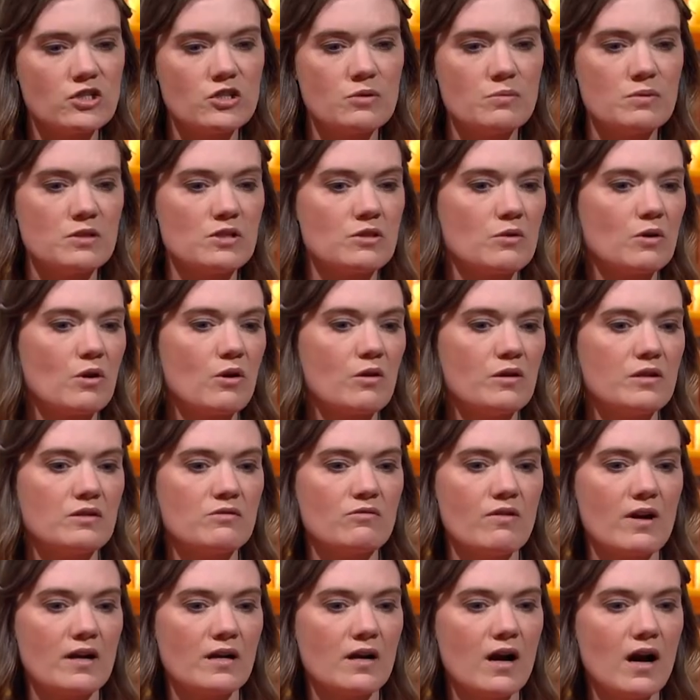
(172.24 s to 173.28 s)
she was doing all
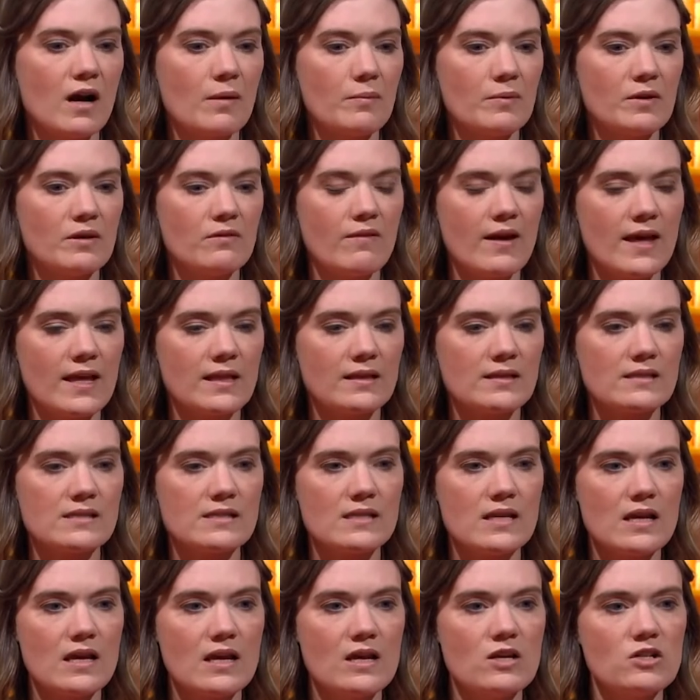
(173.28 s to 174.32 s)
these red carpet
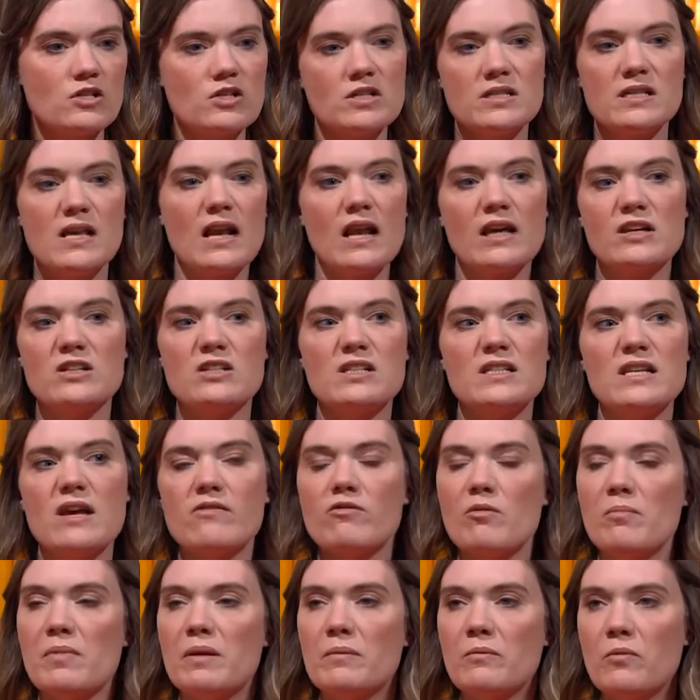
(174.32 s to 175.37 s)
events. She said she'd
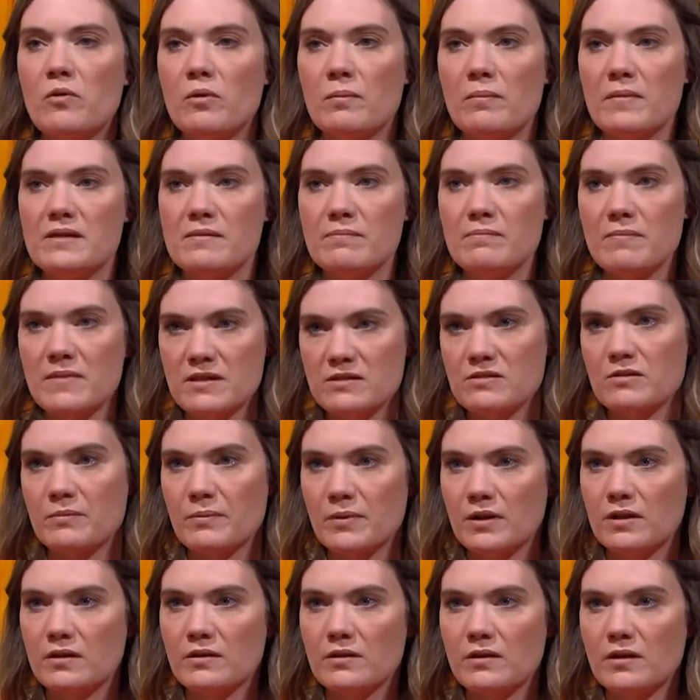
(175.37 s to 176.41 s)
never been more
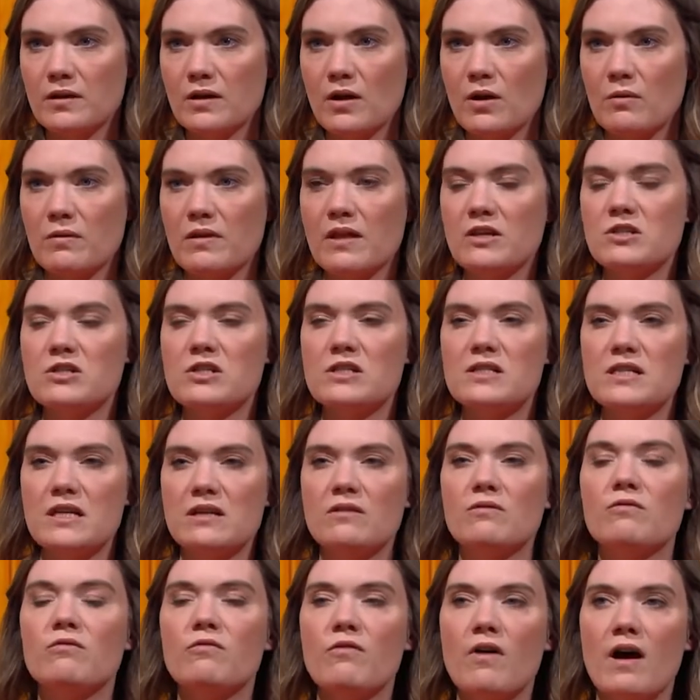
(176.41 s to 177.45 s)
miserable, that she
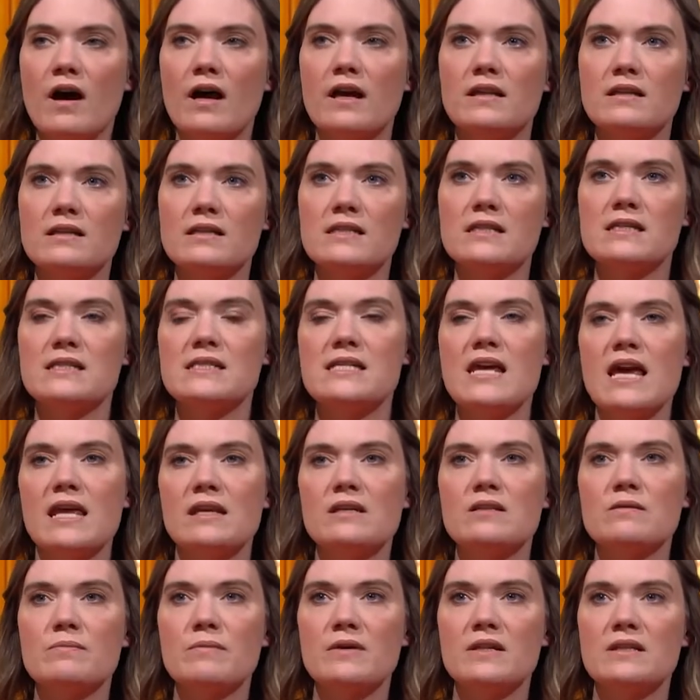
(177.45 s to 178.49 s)
didn't find
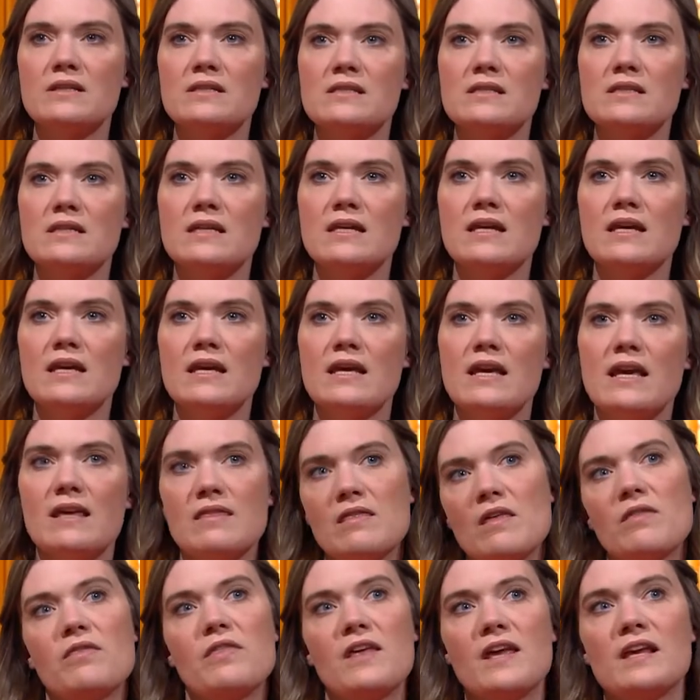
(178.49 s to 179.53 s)
contentment in
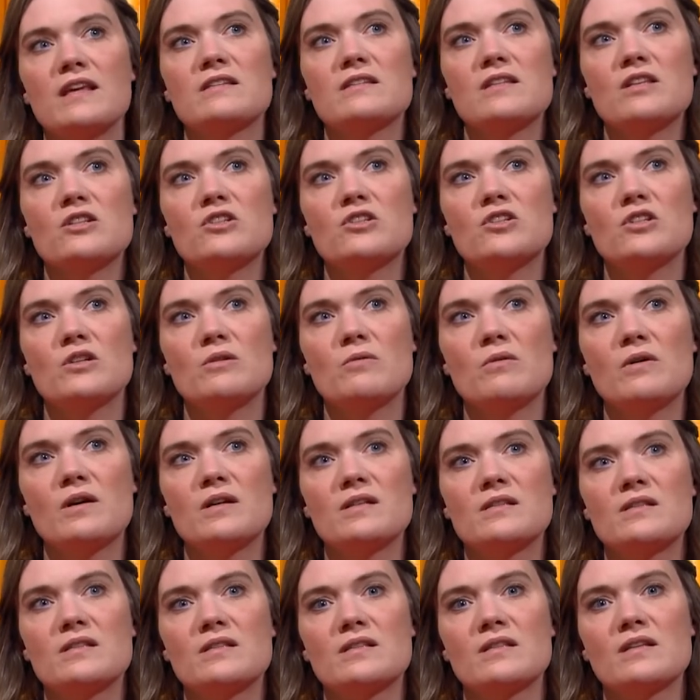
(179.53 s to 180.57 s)
the things that she
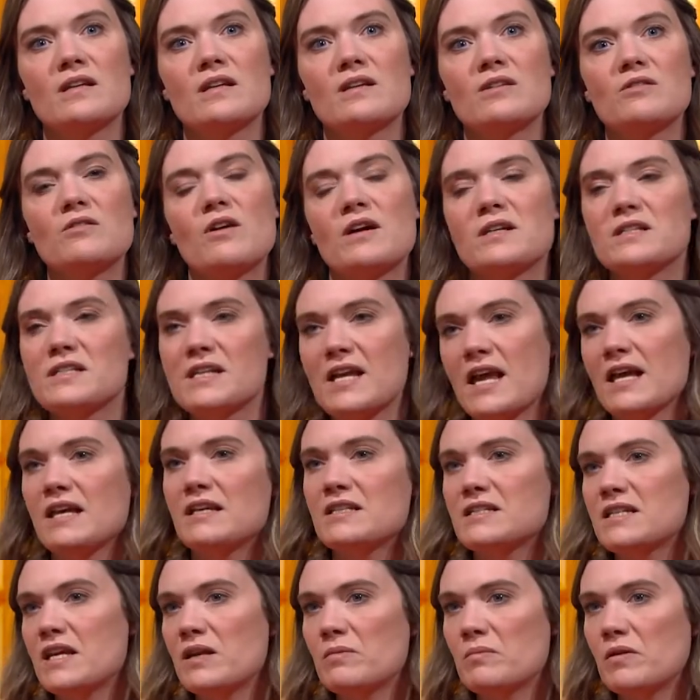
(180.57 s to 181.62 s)
was trying to get
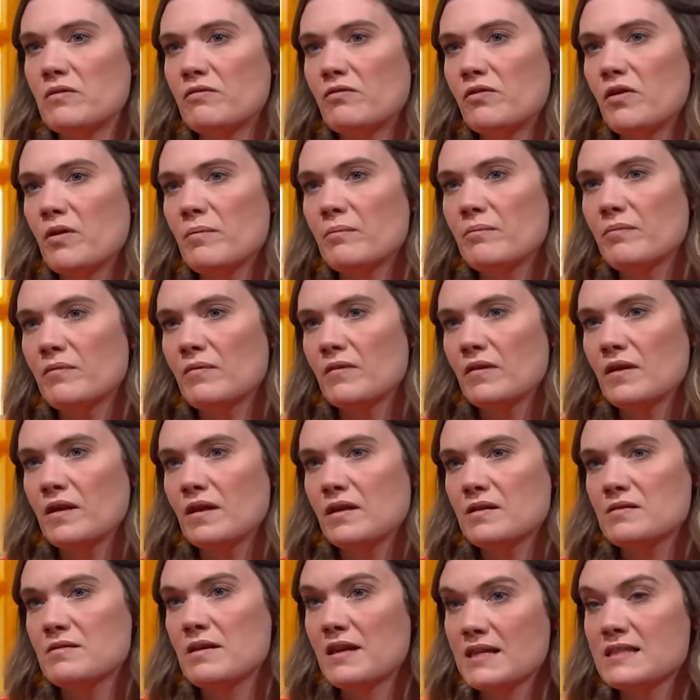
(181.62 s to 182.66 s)
contentment from.
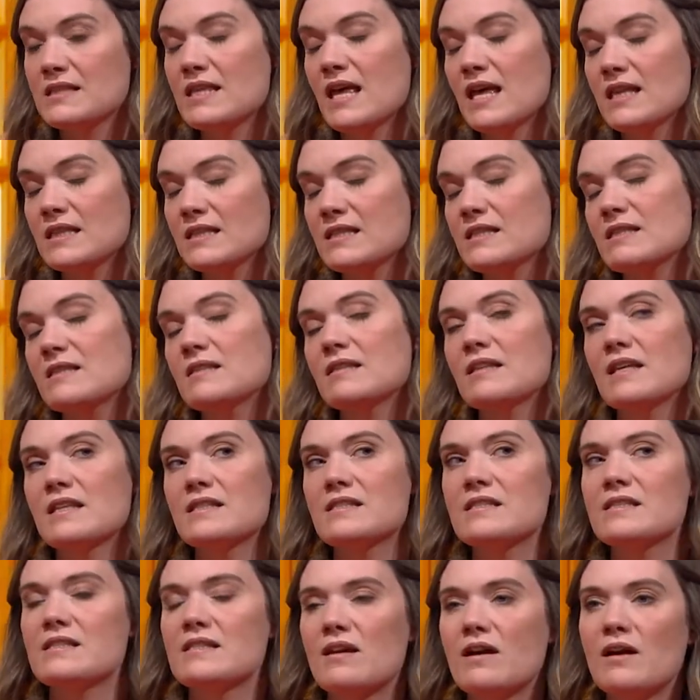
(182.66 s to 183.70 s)
So I guess that's
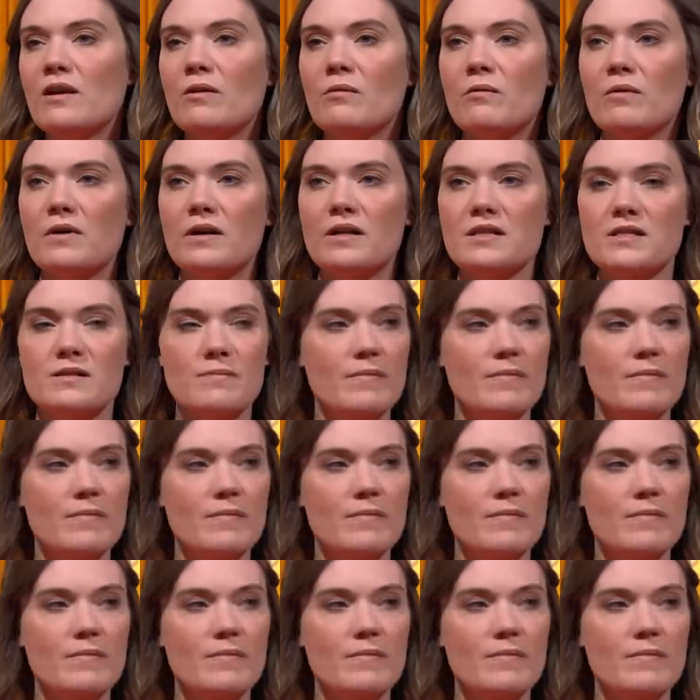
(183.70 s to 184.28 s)
kind of what it's about.